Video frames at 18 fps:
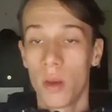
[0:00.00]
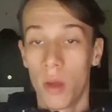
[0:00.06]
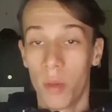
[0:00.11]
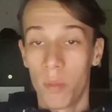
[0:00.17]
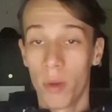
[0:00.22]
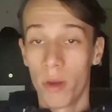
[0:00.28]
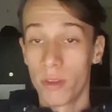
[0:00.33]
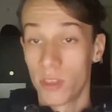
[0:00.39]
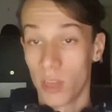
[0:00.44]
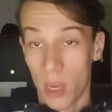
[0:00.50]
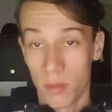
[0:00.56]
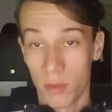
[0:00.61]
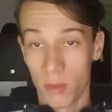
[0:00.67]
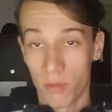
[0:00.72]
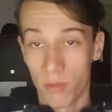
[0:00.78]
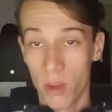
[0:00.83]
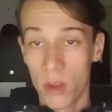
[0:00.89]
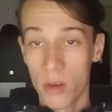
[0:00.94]
Now, both
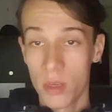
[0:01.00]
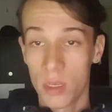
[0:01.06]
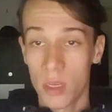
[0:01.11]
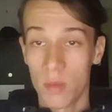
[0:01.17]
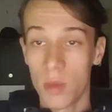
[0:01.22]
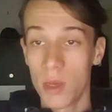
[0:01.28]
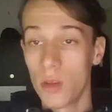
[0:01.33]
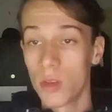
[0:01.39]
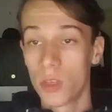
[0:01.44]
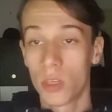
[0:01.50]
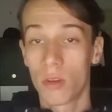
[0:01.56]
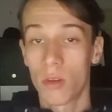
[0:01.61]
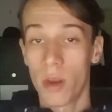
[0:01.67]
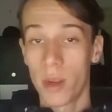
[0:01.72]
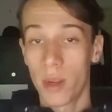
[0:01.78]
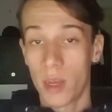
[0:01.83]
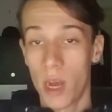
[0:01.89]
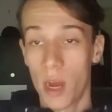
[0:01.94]
types of furnace can be used to
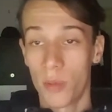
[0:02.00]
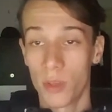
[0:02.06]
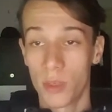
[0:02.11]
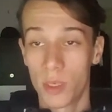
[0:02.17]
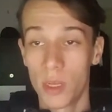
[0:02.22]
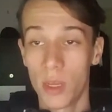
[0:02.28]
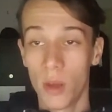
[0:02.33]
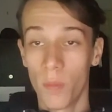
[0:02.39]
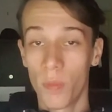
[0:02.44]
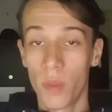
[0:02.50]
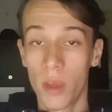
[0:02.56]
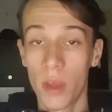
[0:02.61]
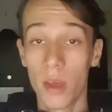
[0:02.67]
create carbon steel,